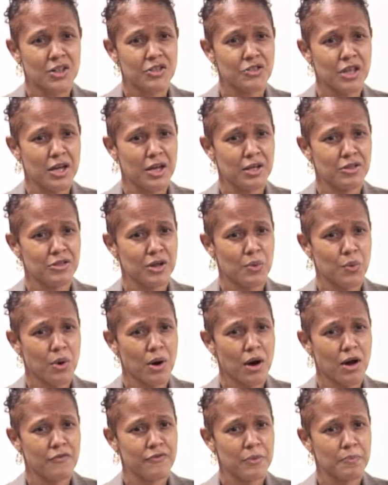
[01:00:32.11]
they were
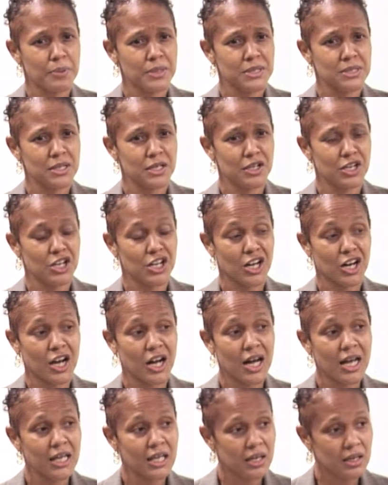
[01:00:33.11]
of a particular
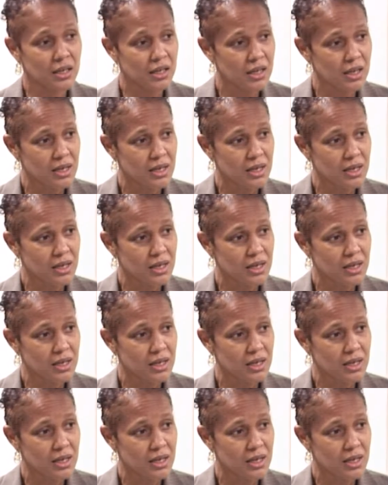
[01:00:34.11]
color,